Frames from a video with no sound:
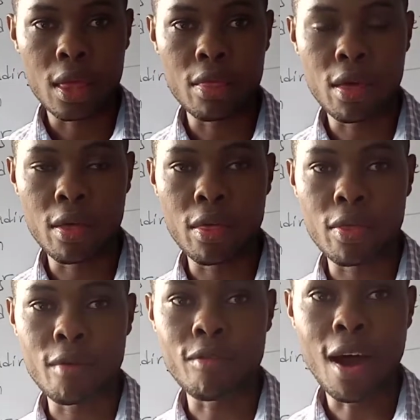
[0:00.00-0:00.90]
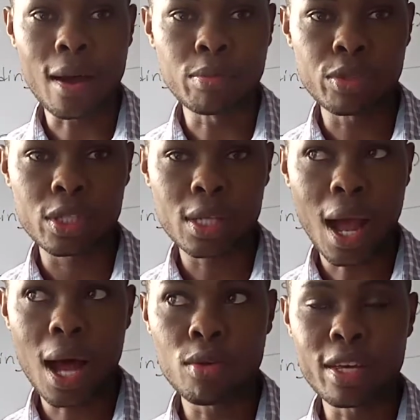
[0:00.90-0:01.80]
the verbs,
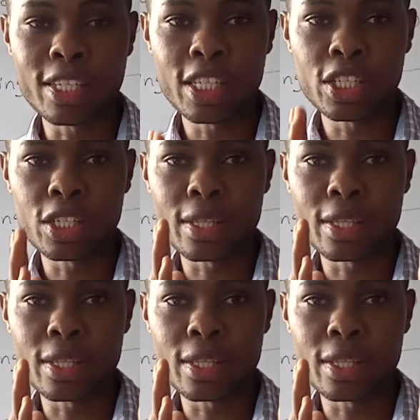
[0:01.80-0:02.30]
how they change in